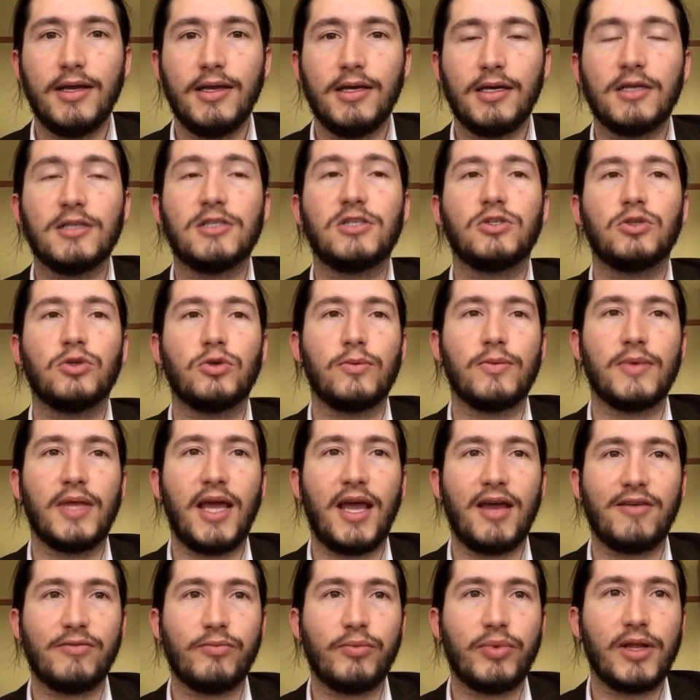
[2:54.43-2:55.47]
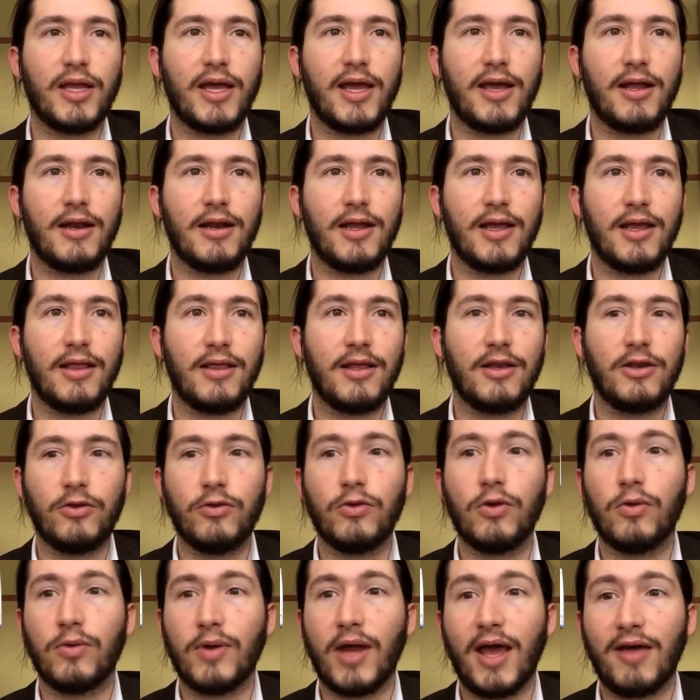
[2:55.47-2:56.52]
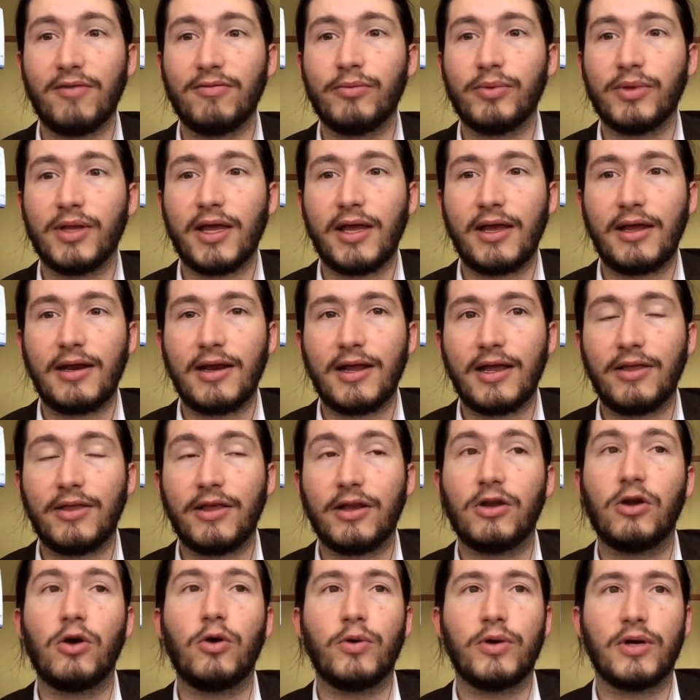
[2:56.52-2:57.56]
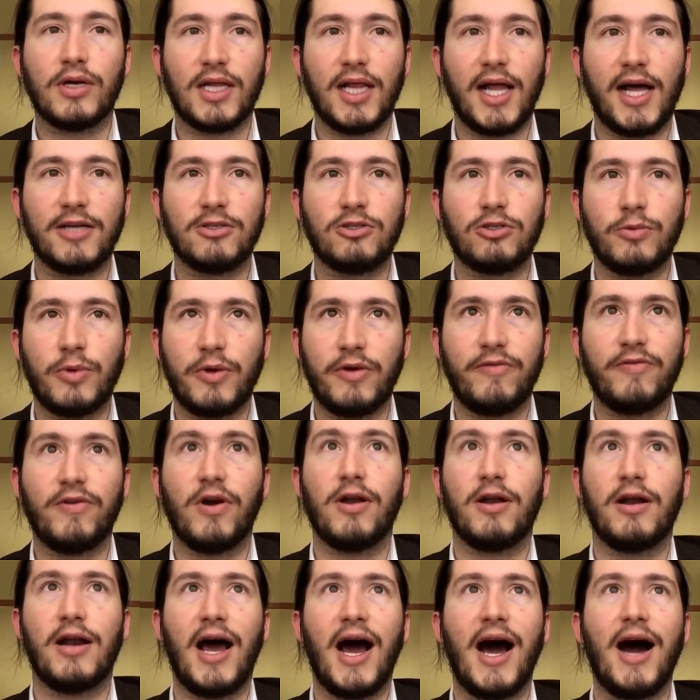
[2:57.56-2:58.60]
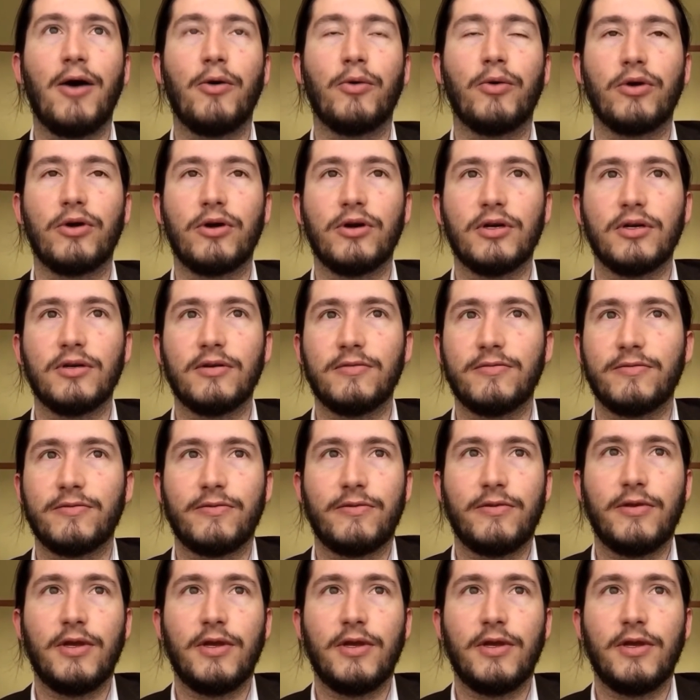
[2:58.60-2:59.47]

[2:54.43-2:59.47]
assume they have a plan and then you don't have a plan, and then go in the classroom and you've got an hour of